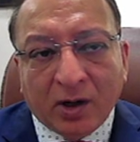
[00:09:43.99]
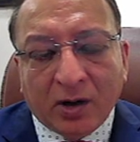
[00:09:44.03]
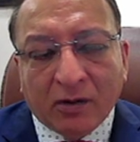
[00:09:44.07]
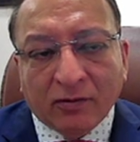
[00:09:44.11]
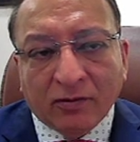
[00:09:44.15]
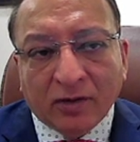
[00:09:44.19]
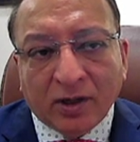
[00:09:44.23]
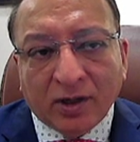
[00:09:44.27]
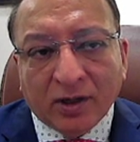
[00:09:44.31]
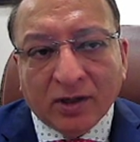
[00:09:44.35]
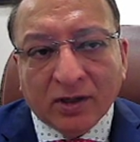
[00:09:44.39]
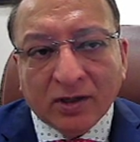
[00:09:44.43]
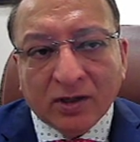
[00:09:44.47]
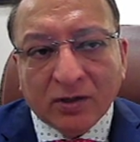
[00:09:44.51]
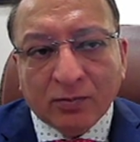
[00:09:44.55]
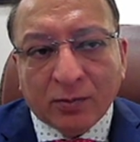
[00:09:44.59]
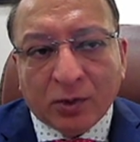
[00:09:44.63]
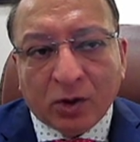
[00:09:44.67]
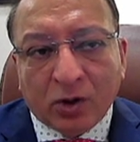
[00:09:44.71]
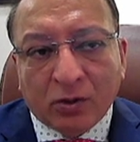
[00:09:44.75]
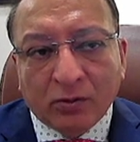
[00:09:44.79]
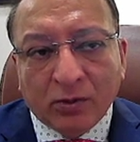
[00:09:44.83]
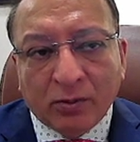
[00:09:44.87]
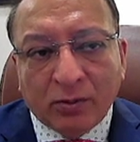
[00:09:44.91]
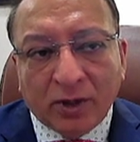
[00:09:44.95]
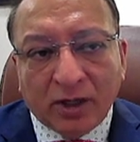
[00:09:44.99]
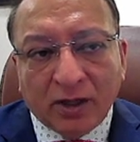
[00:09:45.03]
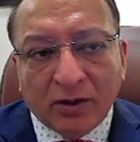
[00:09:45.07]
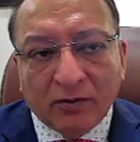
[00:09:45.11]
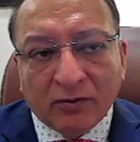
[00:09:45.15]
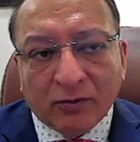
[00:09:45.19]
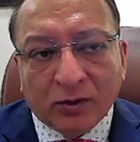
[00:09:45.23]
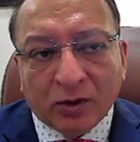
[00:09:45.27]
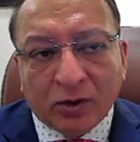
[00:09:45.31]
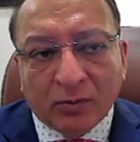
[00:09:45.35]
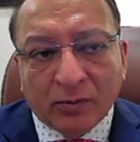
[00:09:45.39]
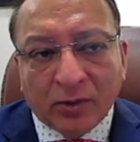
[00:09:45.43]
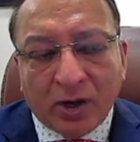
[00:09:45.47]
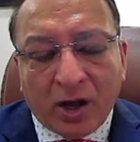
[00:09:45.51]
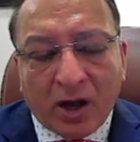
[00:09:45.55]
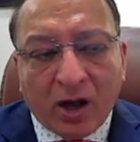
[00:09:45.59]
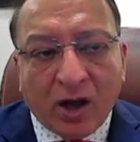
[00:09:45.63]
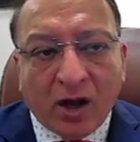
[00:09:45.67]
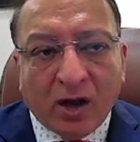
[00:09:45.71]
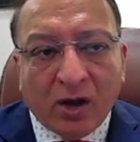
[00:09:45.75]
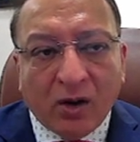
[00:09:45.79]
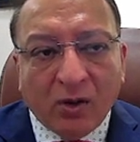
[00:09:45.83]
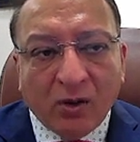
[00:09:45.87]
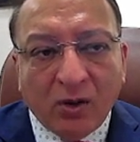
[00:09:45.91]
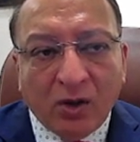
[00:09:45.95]
of years, probably from
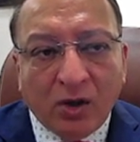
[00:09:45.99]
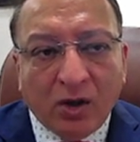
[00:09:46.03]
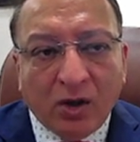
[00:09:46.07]
now,